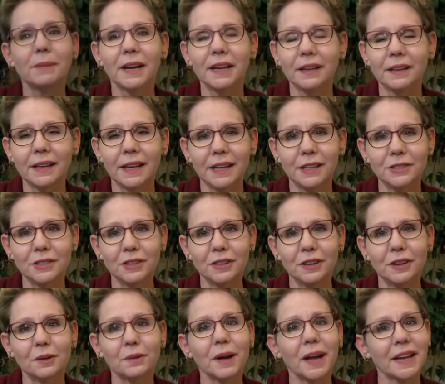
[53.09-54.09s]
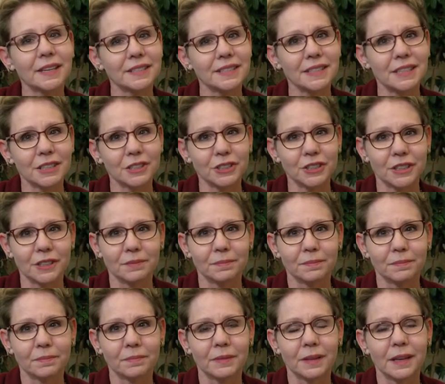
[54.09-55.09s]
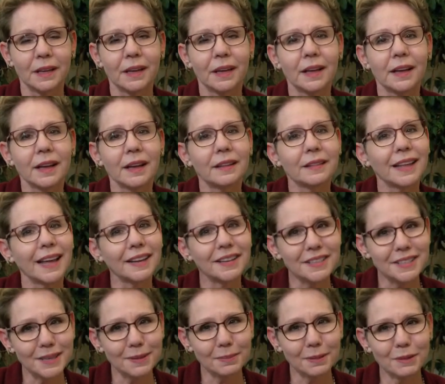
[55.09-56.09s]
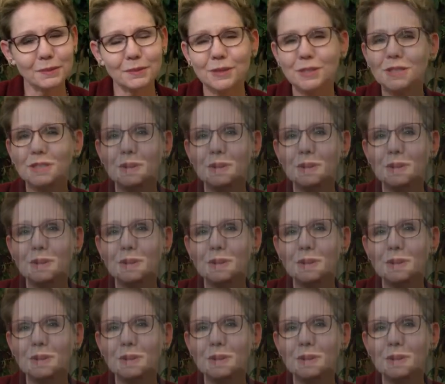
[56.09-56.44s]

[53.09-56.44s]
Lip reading: Michelangelo, and Titian. That exhibit was